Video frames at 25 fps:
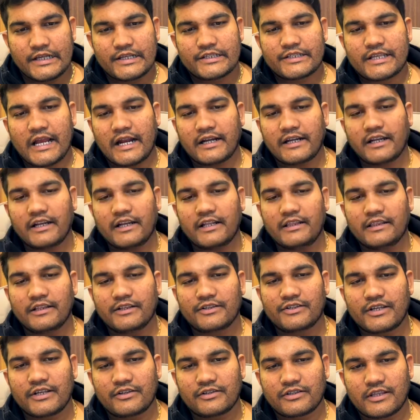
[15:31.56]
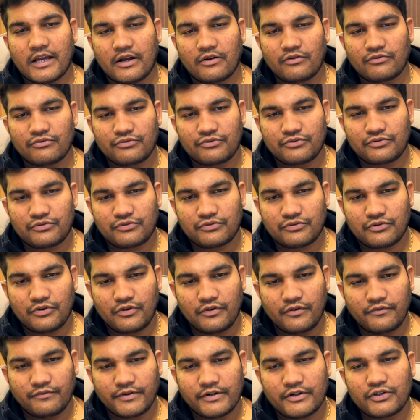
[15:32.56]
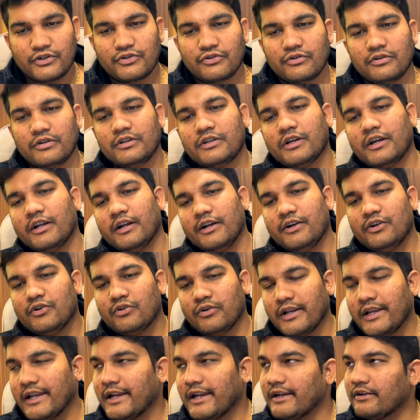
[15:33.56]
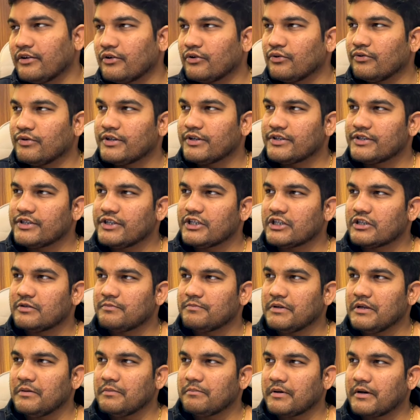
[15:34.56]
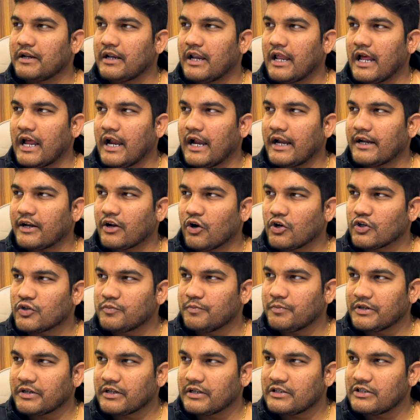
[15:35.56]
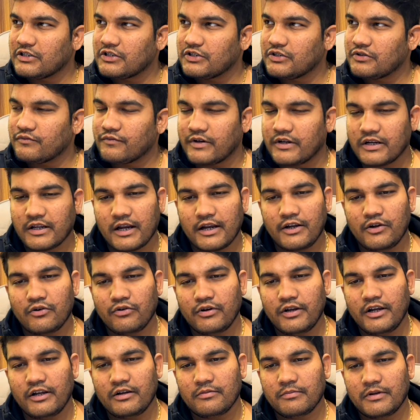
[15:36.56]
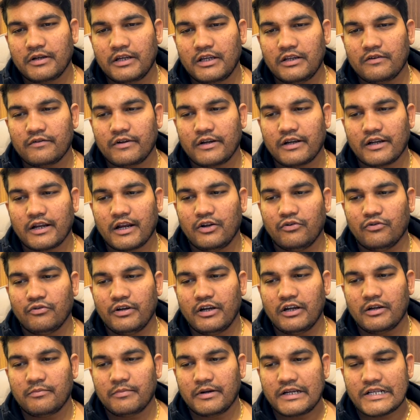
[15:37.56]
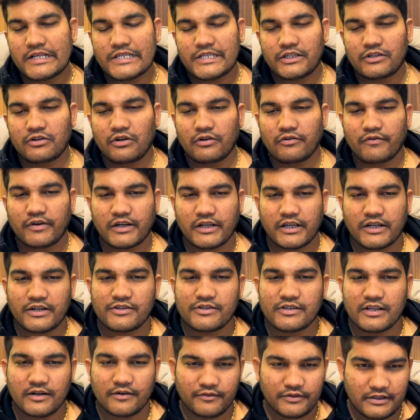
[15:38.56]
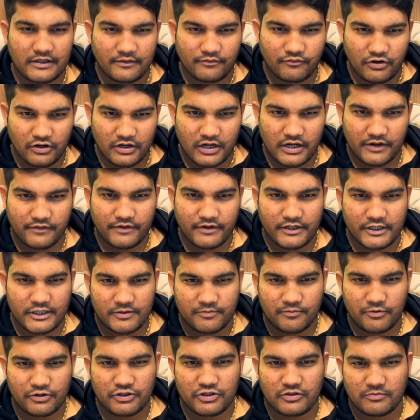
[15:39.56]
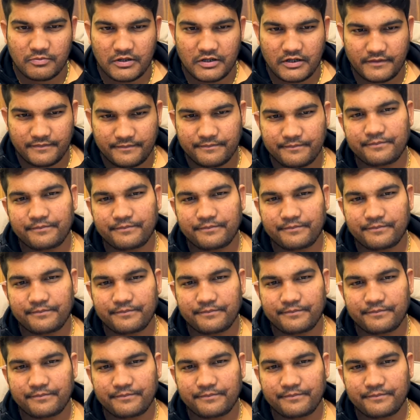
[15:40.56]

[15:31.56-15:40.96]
Saturn in the sixth house, one should donate to diseased people and hospitals. One can donate money, one can donate medicine, or one can serve them, whatever is possible.